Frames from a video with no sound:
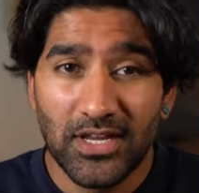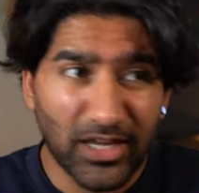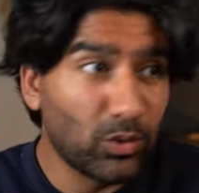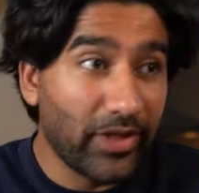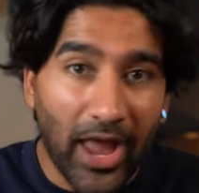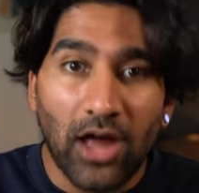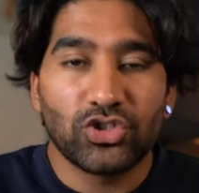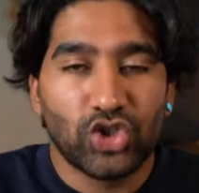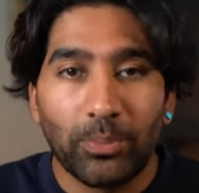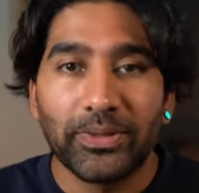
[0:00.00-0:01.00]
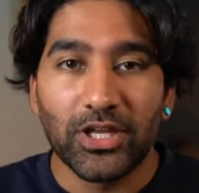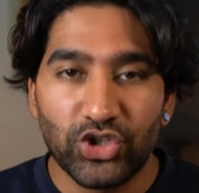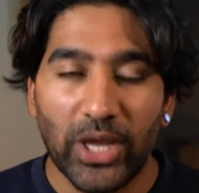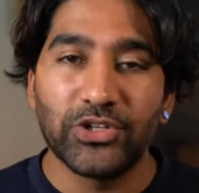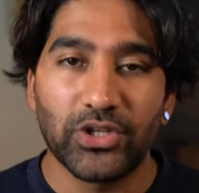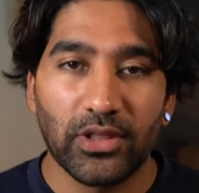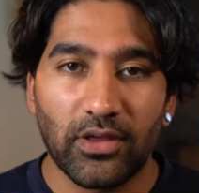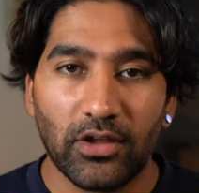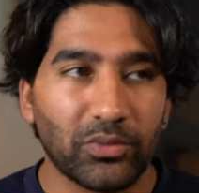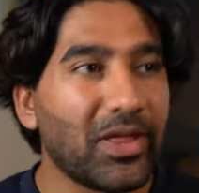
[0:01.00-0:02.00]
Like without chopping and changing
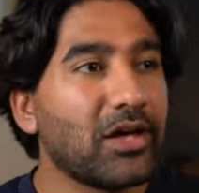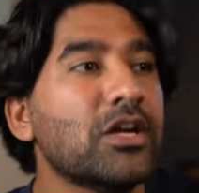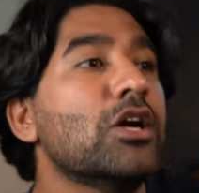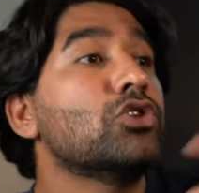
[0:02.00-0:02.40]
things, without